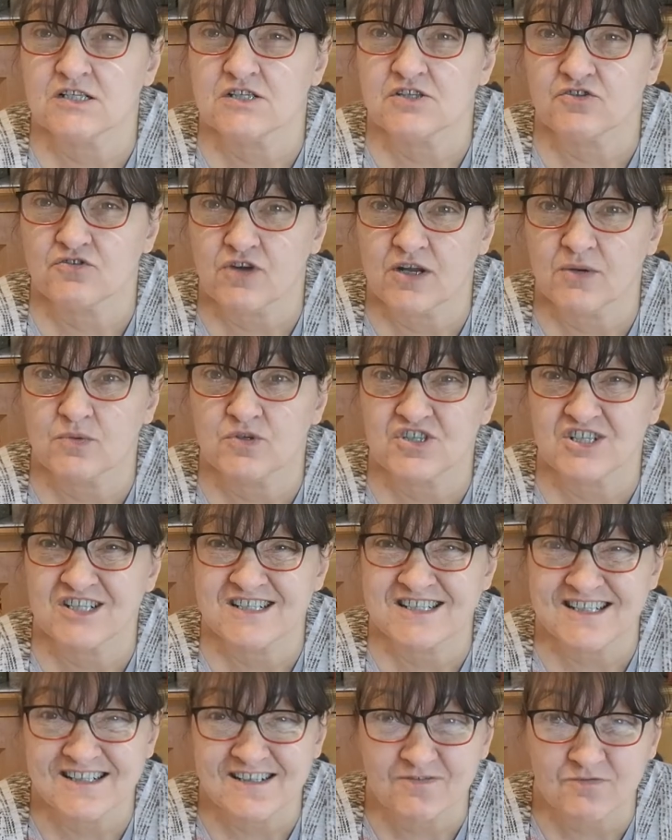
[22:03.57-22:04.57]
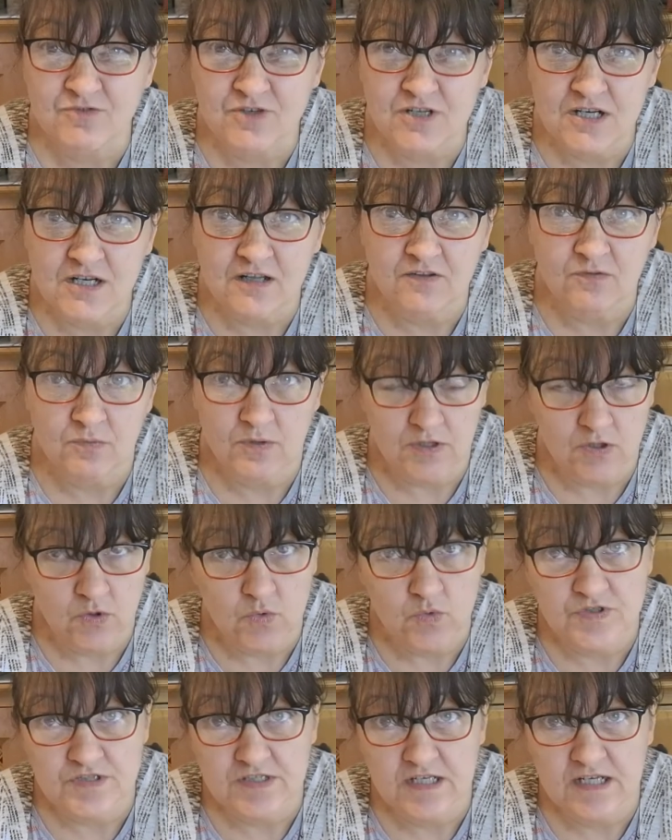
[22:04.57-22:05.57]
thread, which I didn't realise when I
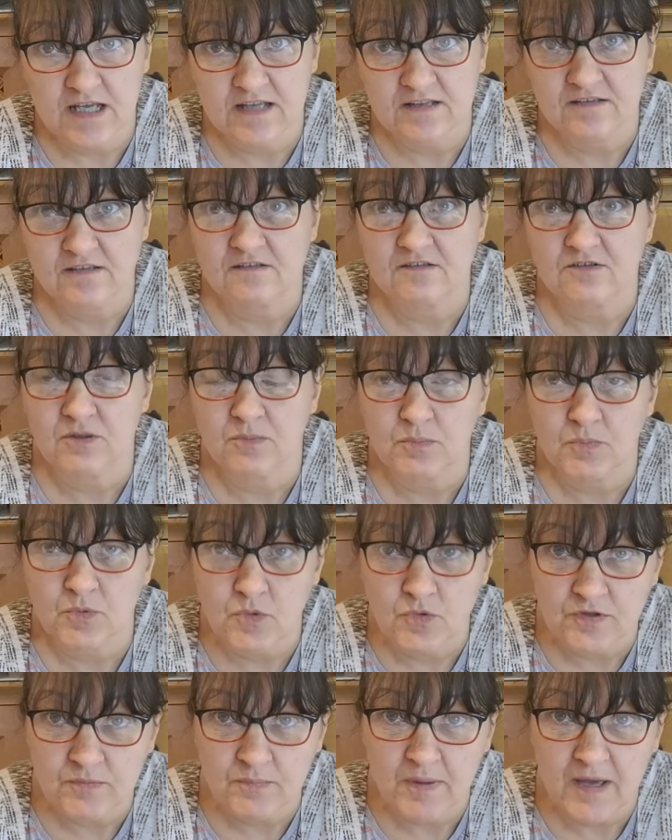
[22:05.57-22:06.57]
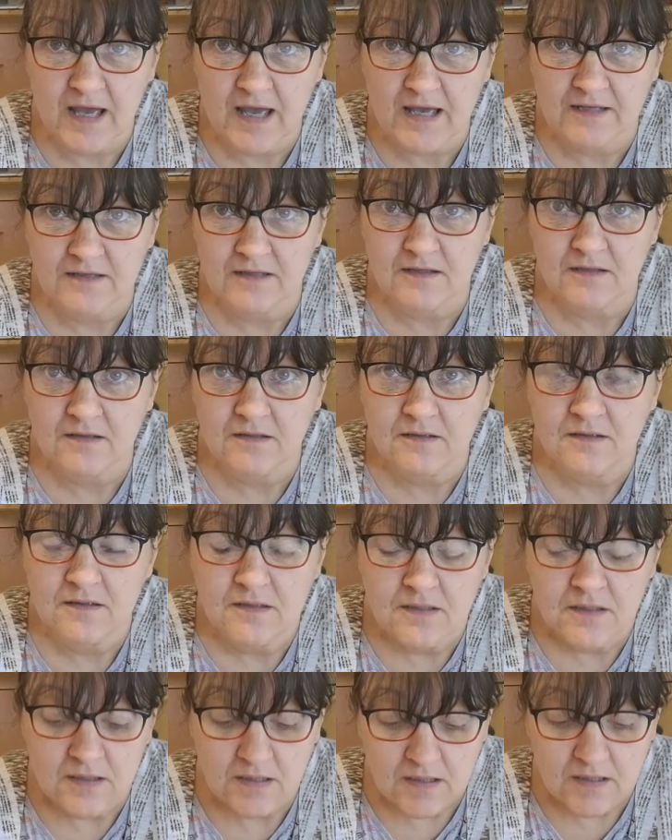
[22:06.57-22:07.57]
ordered it yesterday. So I bought the pattern.
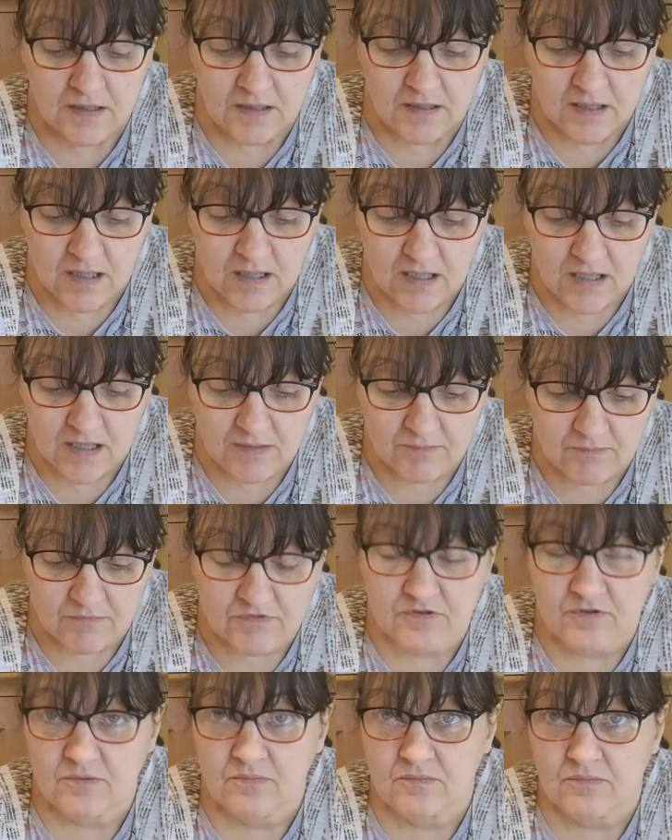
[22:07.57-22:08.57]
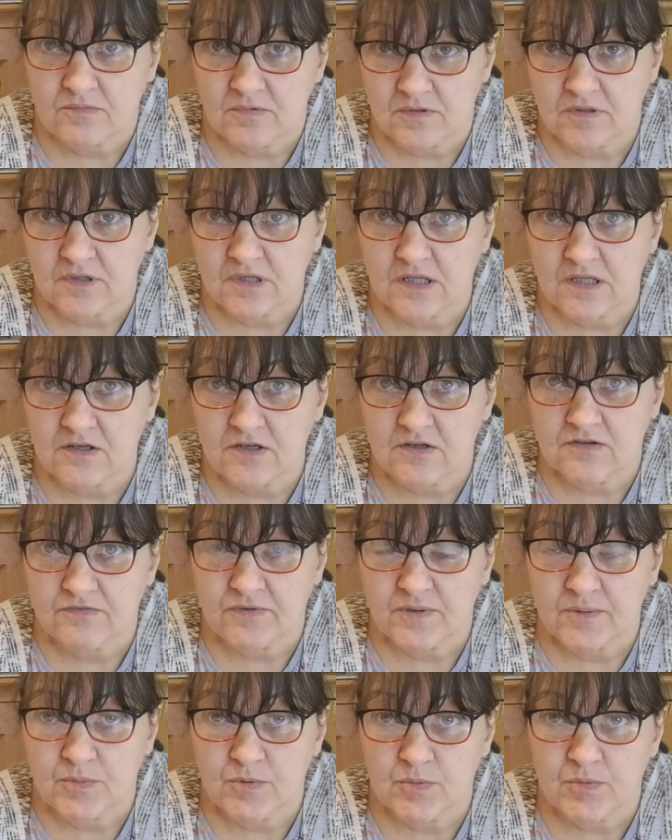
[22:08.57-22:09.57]
Um, so they'll
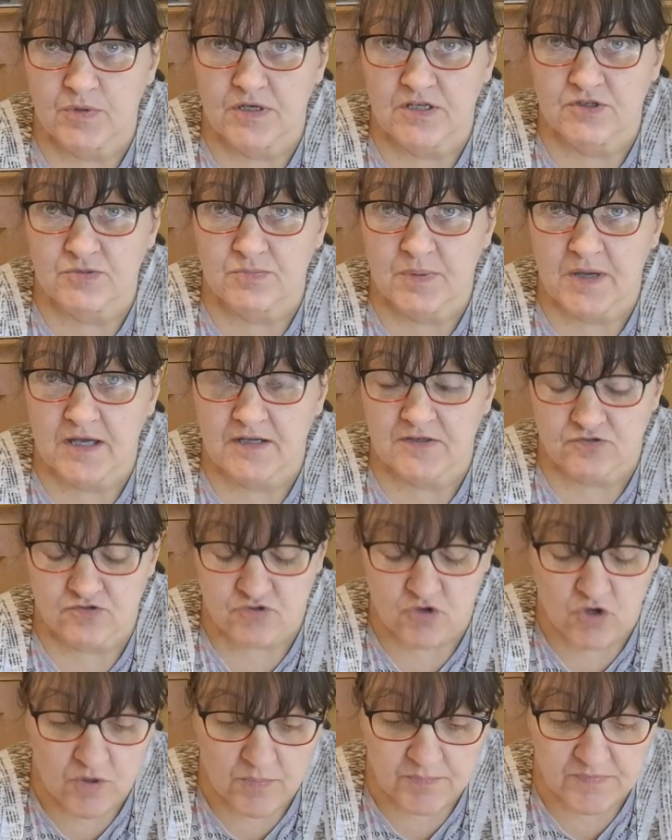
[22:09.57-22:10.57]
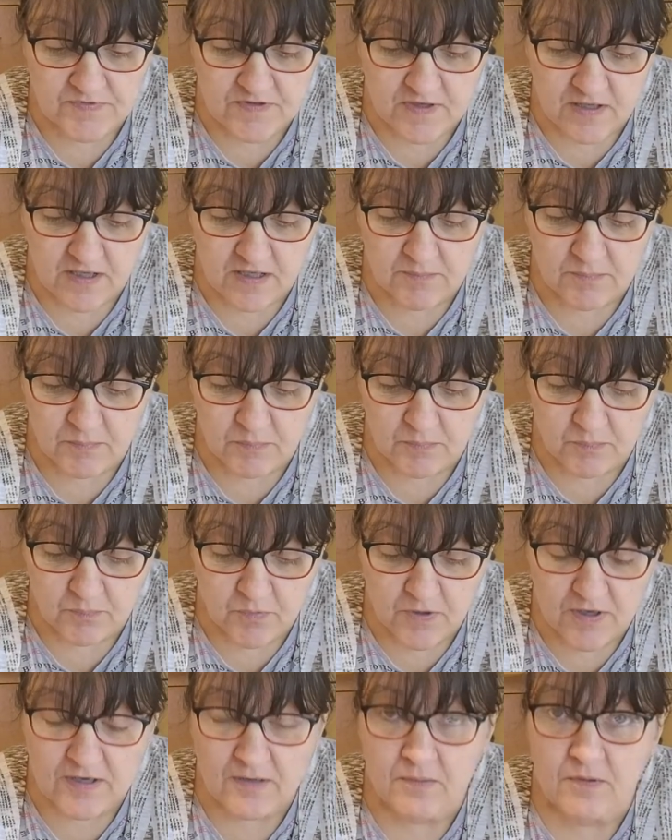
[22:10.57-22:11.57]
notify me when each pattern drops. I
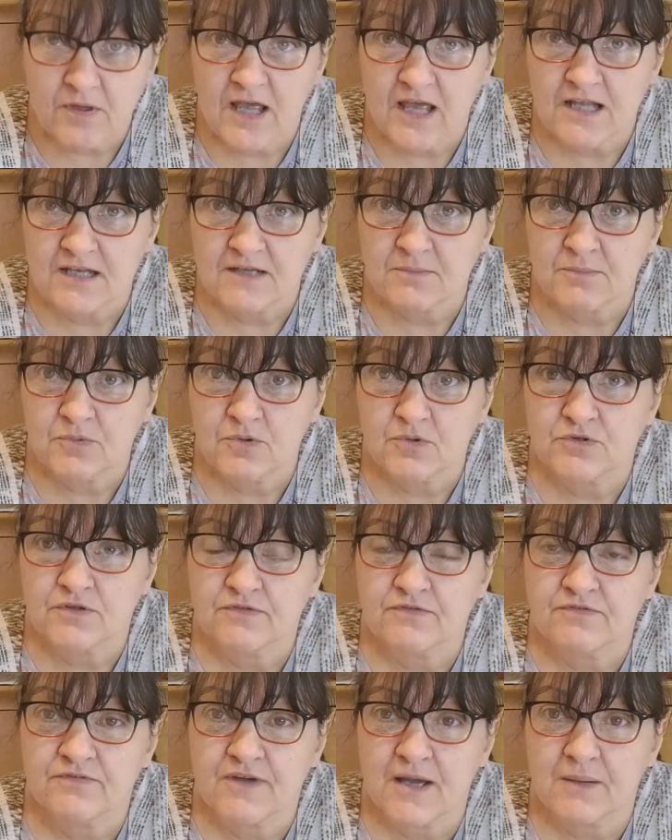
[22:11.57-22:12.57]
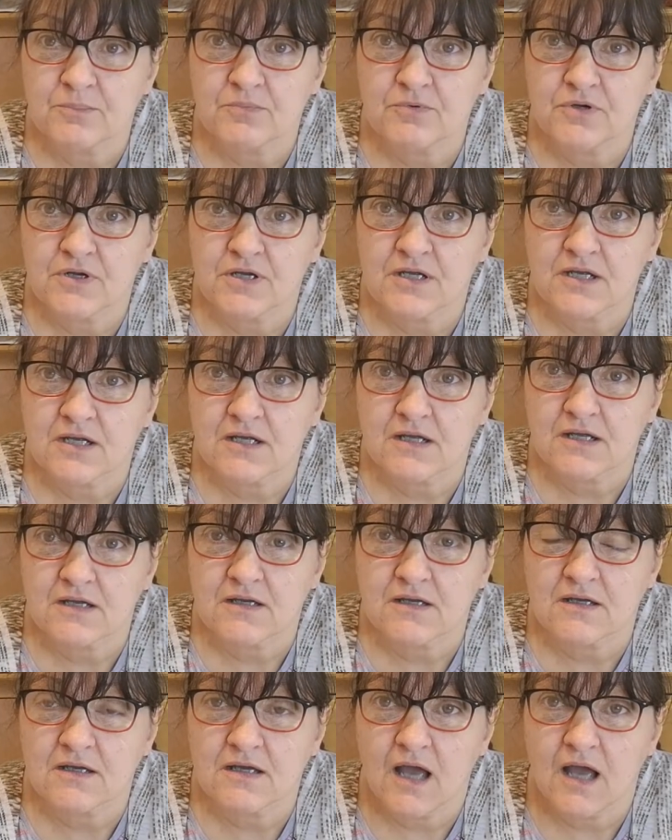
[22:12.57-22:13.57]
went ahead and bought the fabric
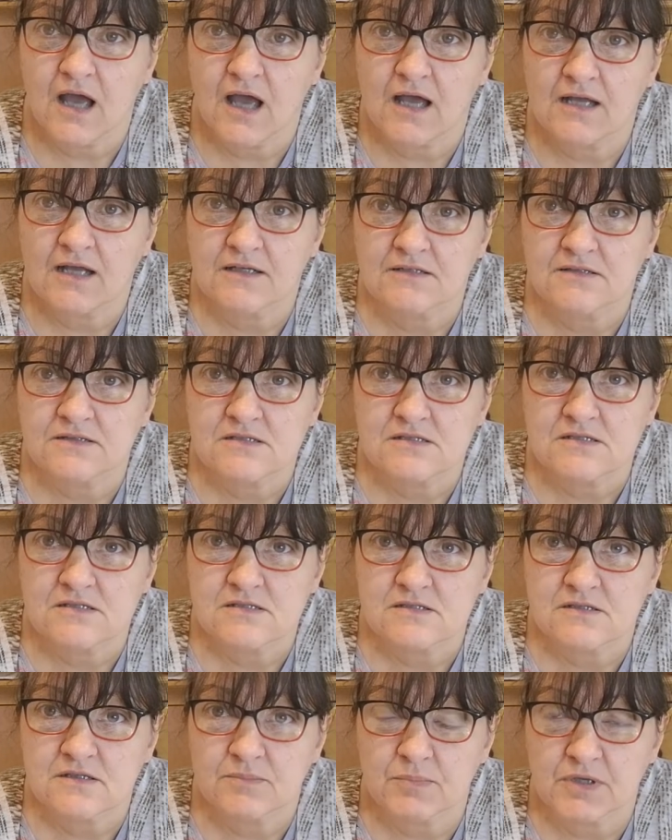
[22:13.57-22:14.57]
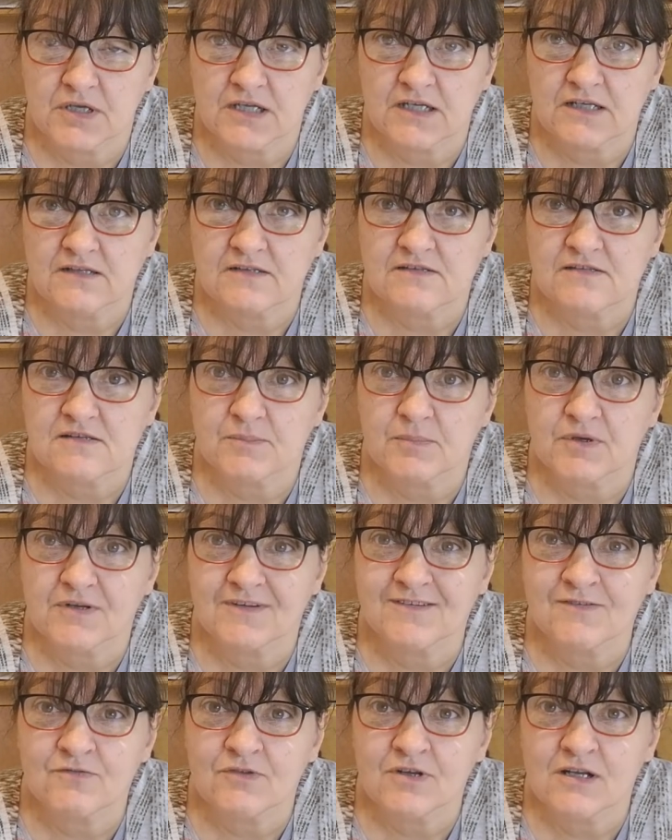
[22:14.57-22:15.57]
and beads, but I
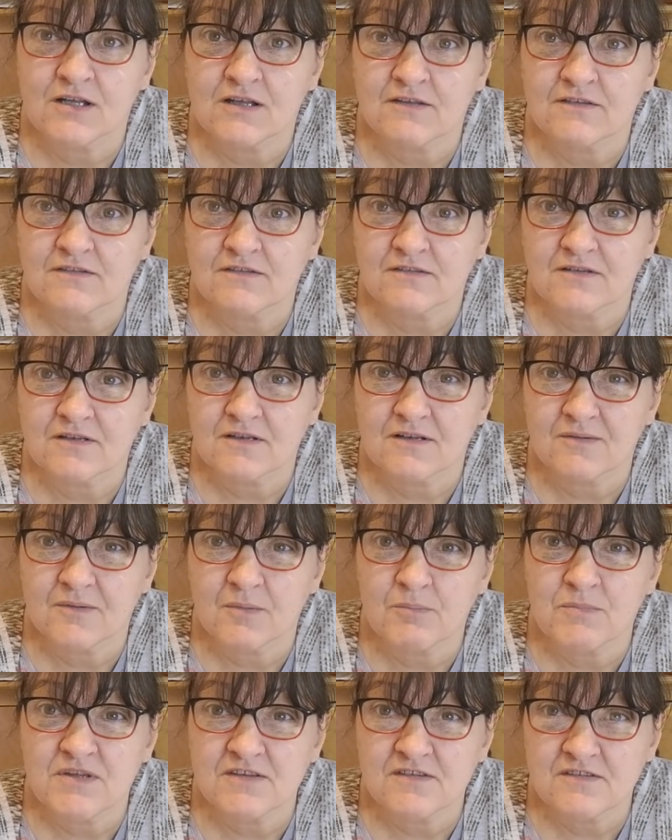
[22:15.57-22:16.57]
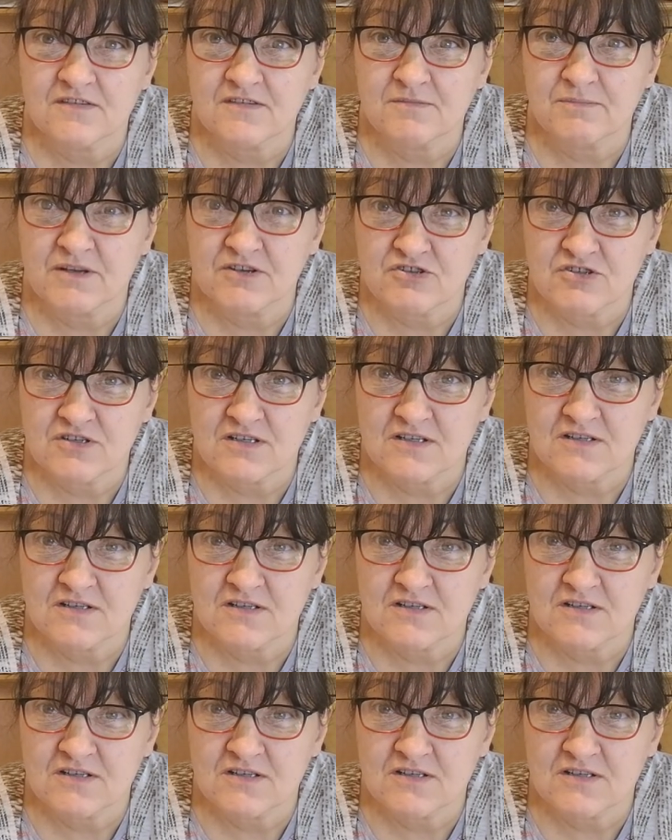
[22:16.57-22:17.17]
didn't realise I missed the special